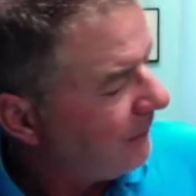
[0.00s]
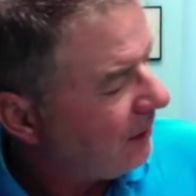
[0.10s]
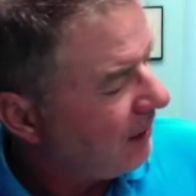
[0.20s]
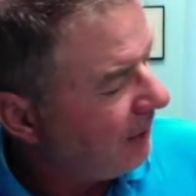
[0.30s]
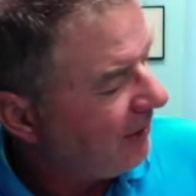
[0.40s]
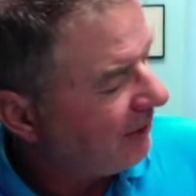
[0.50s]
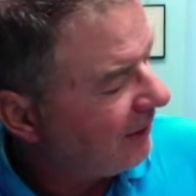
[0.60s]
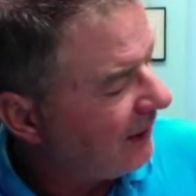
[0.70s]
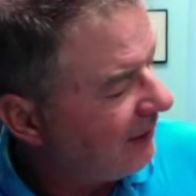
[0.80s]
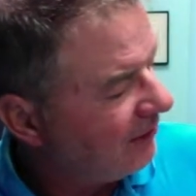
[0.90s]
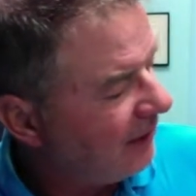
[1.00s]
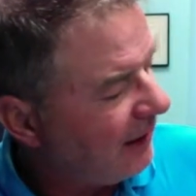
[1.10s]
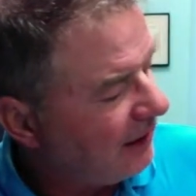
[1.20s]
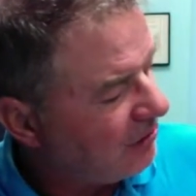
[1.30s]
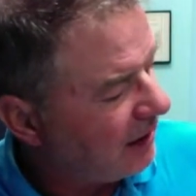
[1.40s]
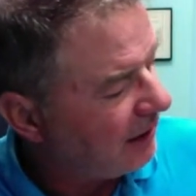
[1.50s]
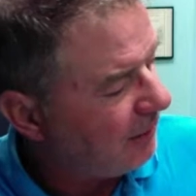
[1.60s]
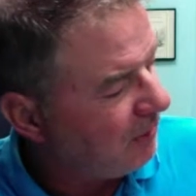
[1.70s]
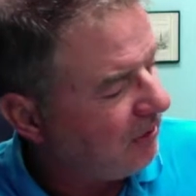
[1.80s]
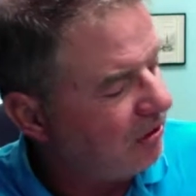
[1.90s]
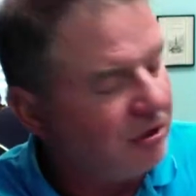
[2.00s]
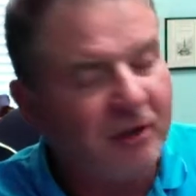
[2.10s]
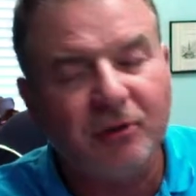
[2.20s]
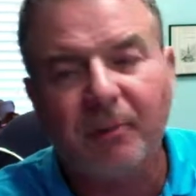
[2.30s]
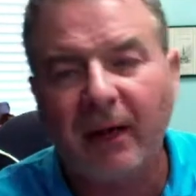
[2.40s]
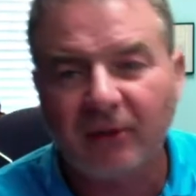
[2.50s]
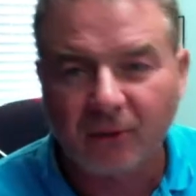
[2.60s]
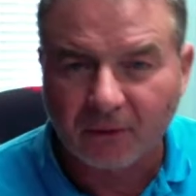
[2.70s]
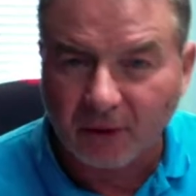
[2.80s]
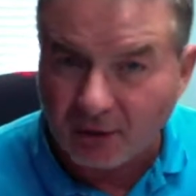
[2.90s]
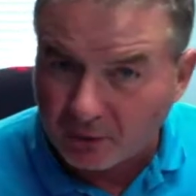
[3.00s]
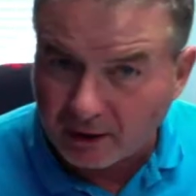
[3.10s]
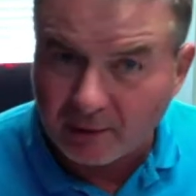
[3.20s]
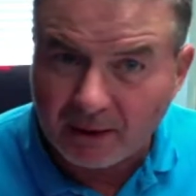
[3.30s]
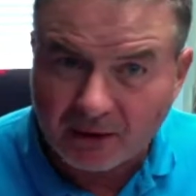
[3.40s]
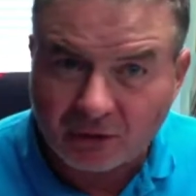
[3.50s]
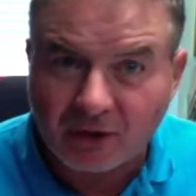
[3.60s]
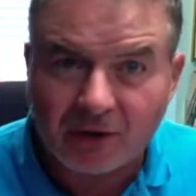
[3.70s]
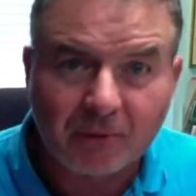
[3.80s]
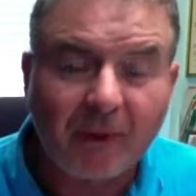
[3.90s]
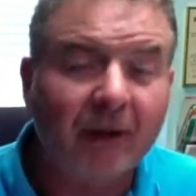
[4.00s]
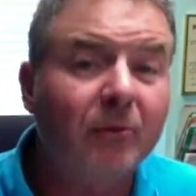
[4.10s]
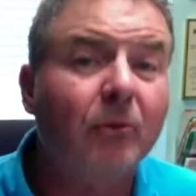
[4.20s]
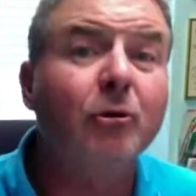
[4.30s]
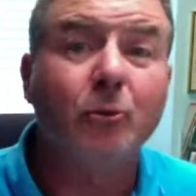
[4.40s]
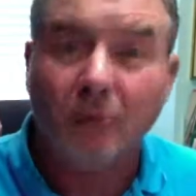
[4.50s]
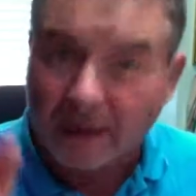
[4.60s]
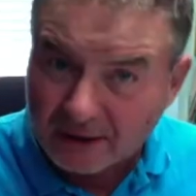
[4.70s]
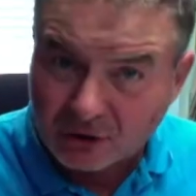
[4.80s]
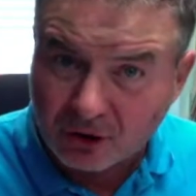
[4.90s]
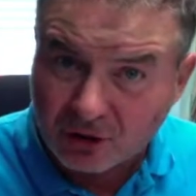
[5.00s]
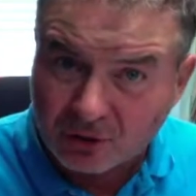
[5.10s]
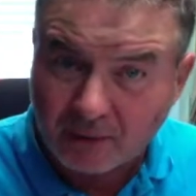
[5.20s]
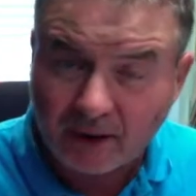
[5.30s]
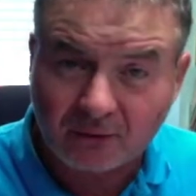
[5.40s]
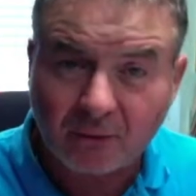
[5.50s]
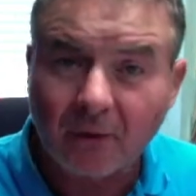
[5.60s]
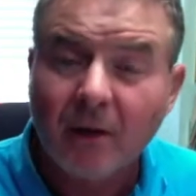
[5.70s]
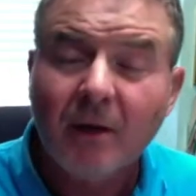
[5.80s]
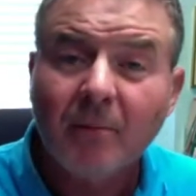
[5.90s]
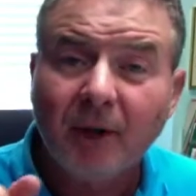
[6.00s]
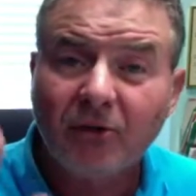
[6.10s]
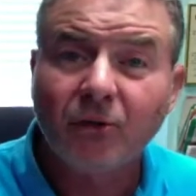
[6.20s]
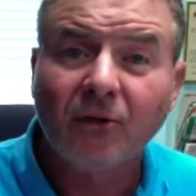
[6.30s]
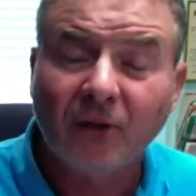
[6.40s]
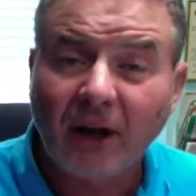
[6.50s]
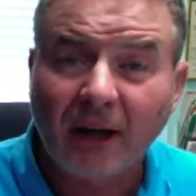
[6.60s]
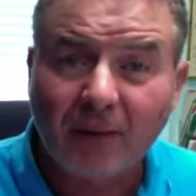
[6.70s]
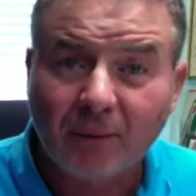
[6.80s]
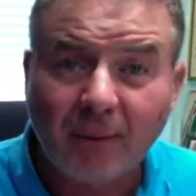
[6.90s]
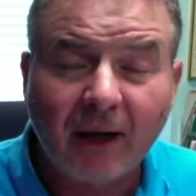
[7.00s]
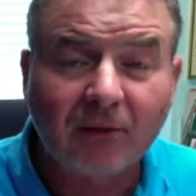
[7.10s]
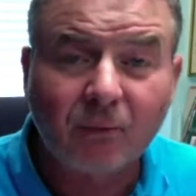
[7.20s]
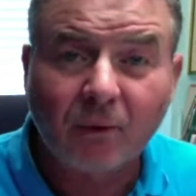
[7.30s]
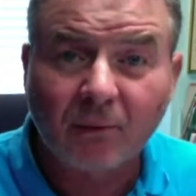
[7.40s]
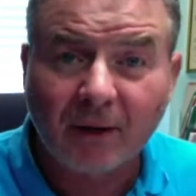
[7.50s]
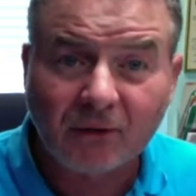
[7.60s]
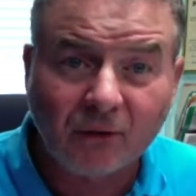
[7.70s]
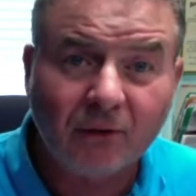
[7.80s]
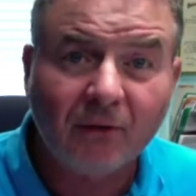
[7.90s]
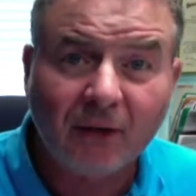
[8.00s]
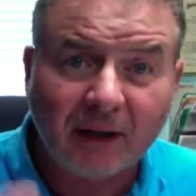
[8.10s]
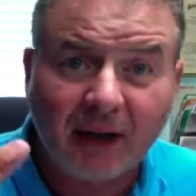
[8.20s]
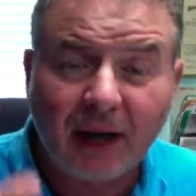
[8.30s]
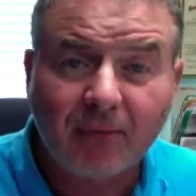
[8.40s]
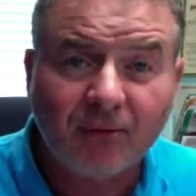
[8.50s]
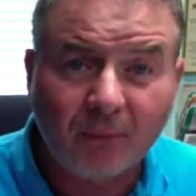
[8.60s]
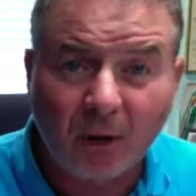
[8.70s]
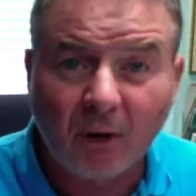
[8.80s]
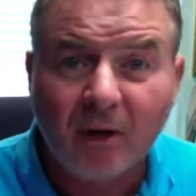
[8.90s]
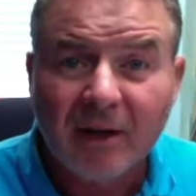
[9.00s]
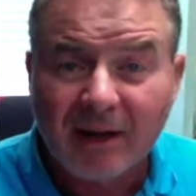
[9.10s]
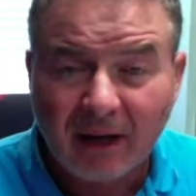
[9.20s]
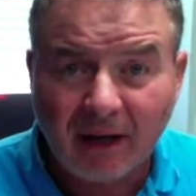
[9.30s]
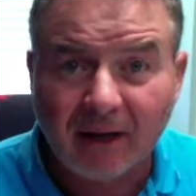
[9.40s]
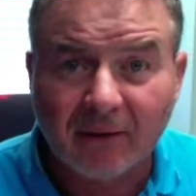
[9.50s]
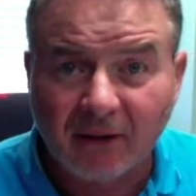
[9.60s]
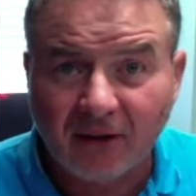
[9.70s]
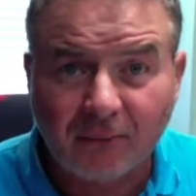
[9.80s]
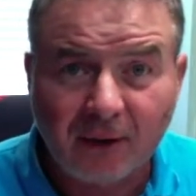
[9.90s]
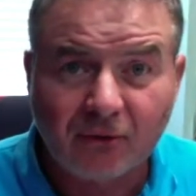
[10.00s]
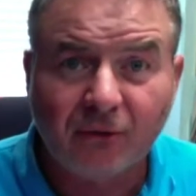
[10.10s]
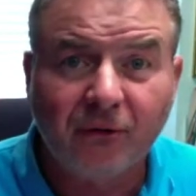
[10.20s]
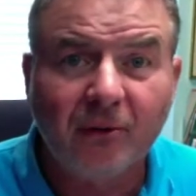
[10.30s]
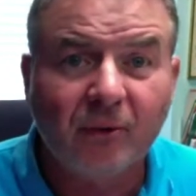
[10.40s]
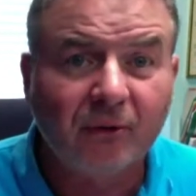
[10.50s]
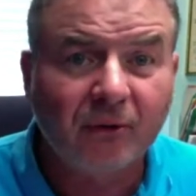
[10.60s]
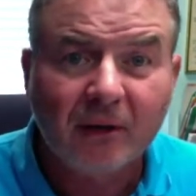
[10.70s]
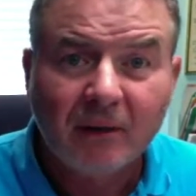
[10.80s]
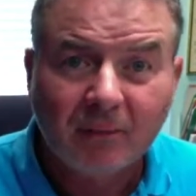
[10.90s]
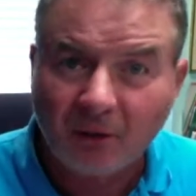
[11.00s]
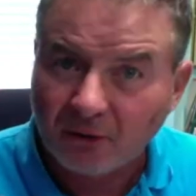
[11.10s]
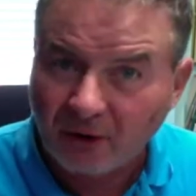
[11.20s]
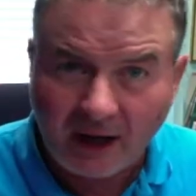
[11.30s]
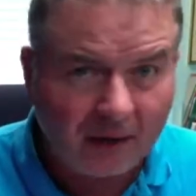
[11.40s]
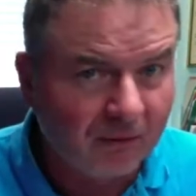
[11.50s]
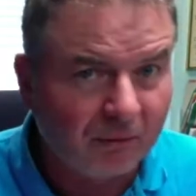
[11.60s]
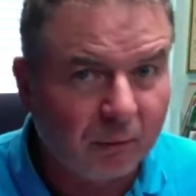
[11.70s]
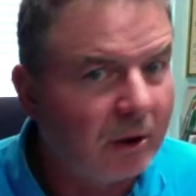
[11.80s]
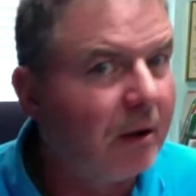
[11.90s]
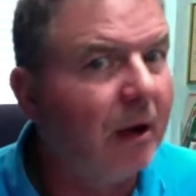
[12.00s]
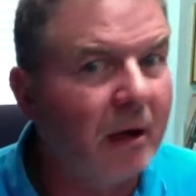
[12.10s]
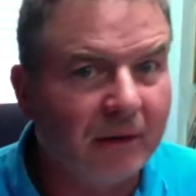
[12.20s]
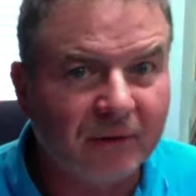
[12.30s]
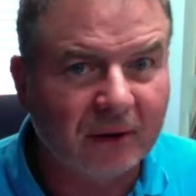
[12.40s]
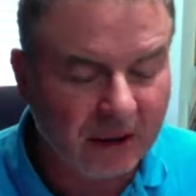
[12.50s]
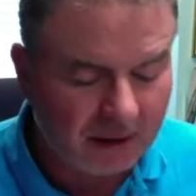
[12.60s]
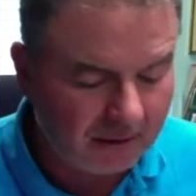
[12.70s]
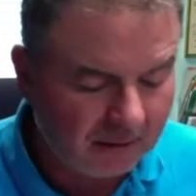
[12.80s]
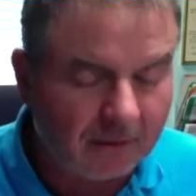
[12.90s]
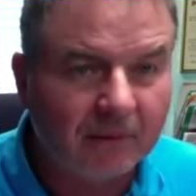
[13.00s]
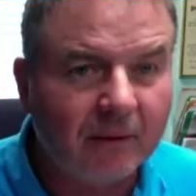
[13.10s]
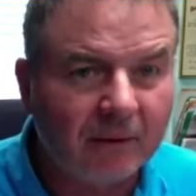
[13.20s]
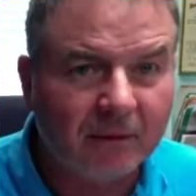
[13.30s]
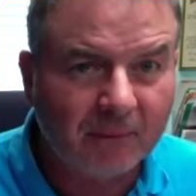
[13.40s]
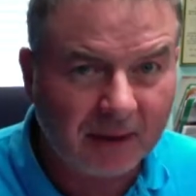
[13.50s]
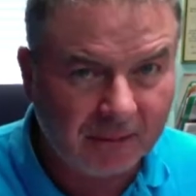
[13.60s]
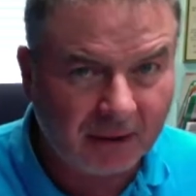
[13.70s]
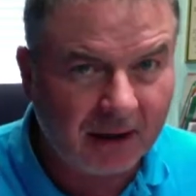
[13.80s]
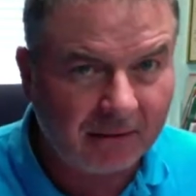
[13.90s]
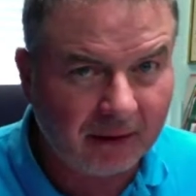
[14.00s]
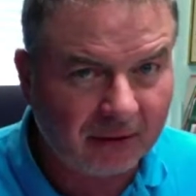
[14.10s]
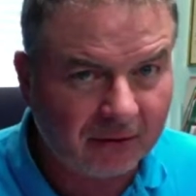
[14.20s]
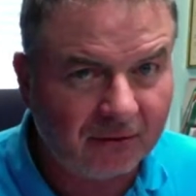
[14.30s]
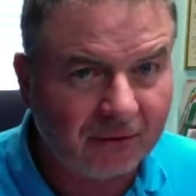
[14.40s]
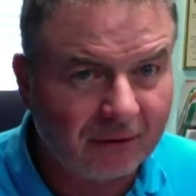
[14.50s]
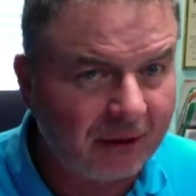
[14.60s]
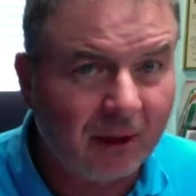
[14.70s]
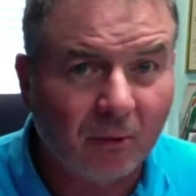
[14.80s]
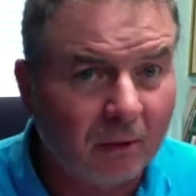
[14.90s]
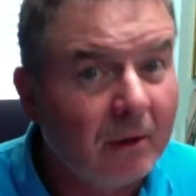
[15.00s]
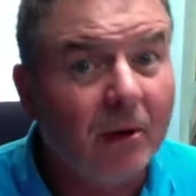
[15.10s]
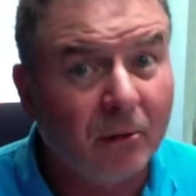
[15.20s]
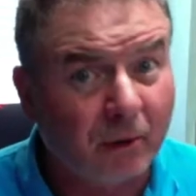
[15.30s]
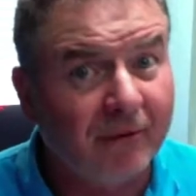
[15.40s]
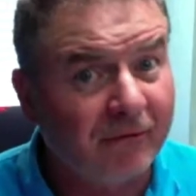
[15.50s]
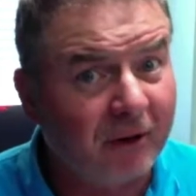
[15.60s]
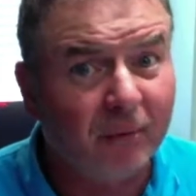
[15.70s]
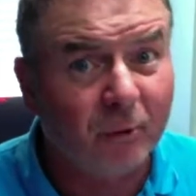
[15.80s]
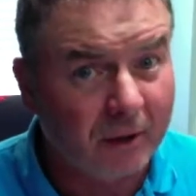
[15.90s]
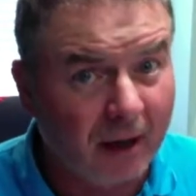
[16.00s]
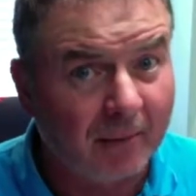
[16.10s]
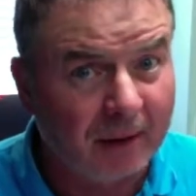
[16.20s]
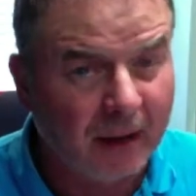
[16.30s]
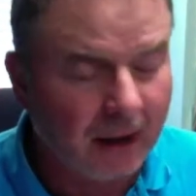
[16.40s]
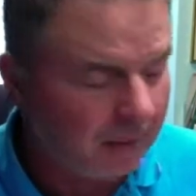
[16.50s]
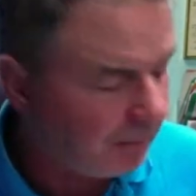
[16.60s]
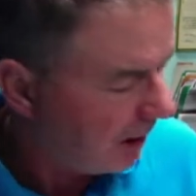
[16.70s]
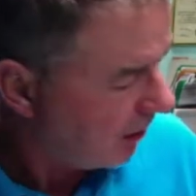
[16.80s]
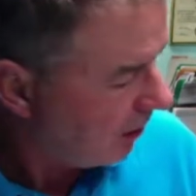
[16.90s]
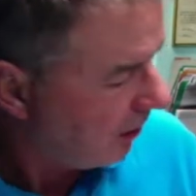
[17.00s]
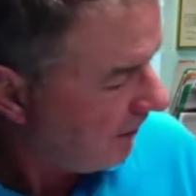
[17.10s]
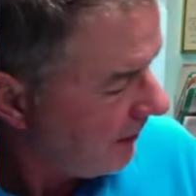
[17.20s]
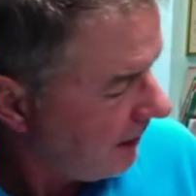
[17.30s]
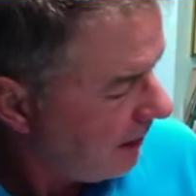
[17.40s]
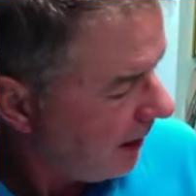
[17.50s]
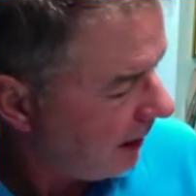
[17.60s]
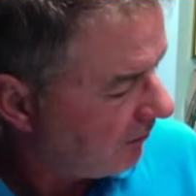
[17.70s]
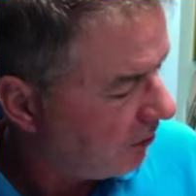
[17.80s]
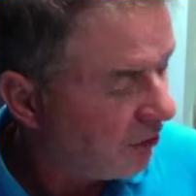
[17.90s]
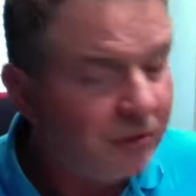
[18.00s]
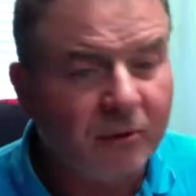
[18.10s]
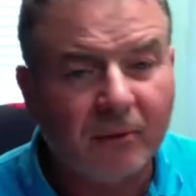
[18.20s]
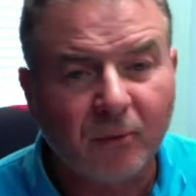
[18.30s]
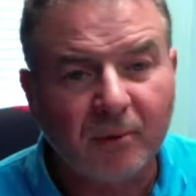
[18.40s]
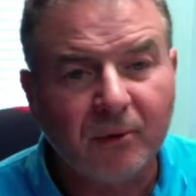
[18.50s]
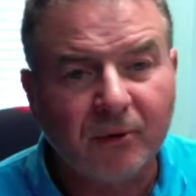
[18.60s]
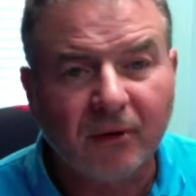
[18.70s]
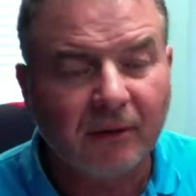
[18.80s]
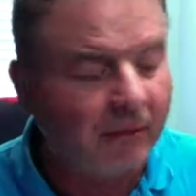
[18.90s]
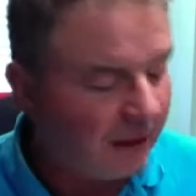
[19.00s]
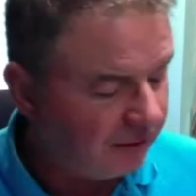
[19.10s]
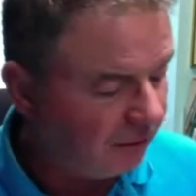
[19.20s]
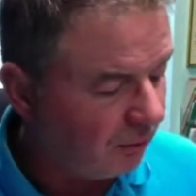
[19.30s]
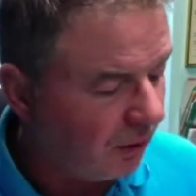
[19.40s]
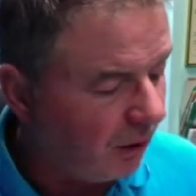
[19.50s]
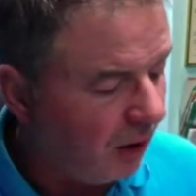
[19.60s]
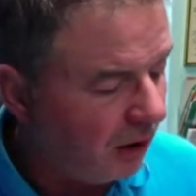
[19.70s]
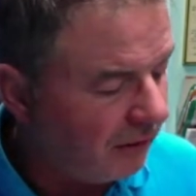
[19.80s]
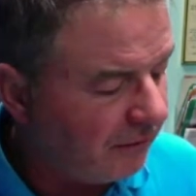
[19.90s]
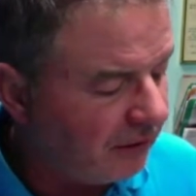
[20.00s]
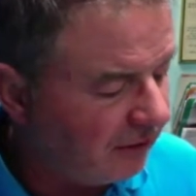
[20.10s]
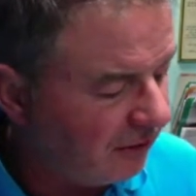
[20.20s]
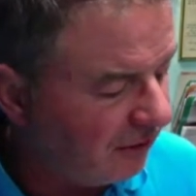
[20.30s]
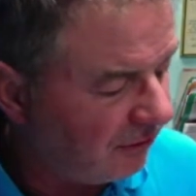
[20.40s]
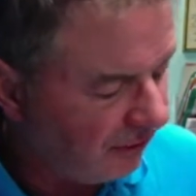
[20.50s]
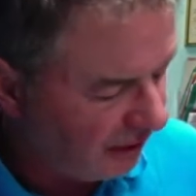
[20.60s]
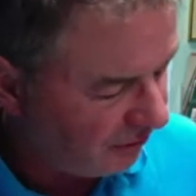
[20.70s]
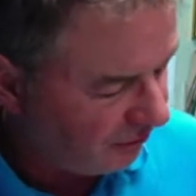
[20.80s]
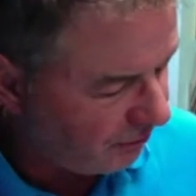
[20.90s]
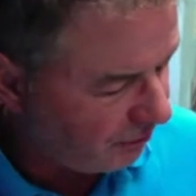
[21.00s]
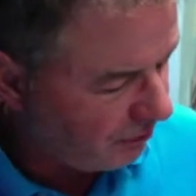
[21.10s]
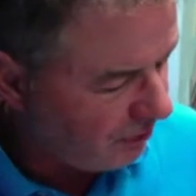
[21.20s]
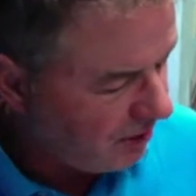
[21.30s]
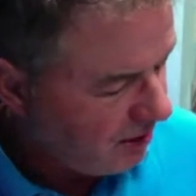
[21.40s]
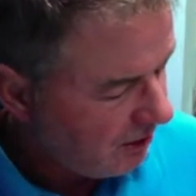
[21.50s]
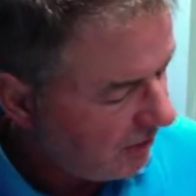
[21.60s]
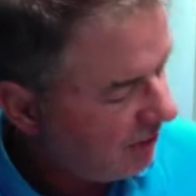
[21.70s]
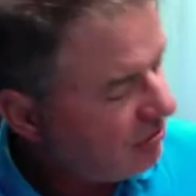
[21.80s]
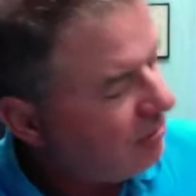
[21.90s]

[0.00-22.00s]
You got miscellaneous settings. You got the ability to change your password. They do recommend you change your password. You need to change your password. Make sure it's an adequate password. Make sure you're using caps, small, and special symbols, because hackers would love to get into to be able to have access to your camera. Great fun would not be had by all. And of course, you can reboot the device as well. All of this is through this.